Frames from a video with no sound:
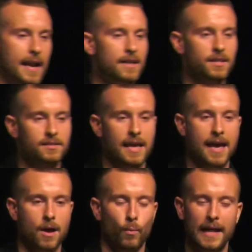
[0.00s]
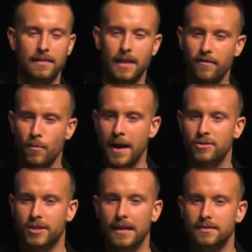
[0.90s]
I just say what I love about
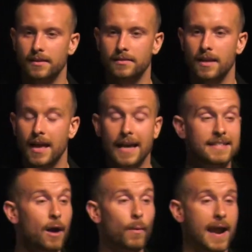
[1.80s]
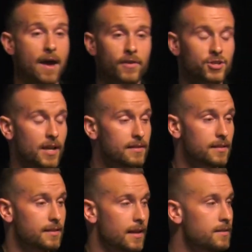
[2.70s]
Jesus is that wherever
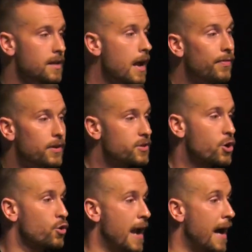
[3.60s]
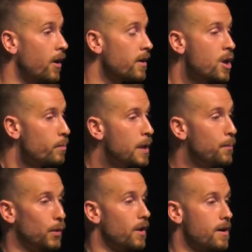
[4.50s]
Jesus is, there's a crowd.
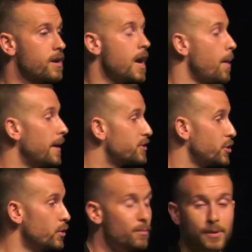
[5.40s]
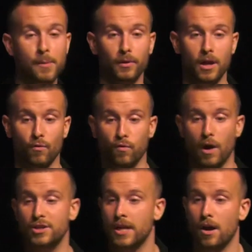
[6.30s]
People are coming to him. People are
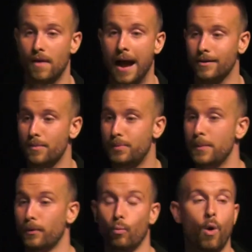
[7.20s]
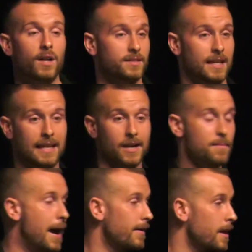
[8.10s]
rushing around him. People want to hear
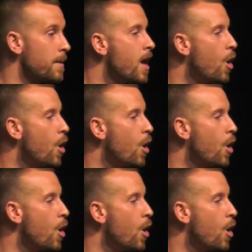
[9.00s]
about him.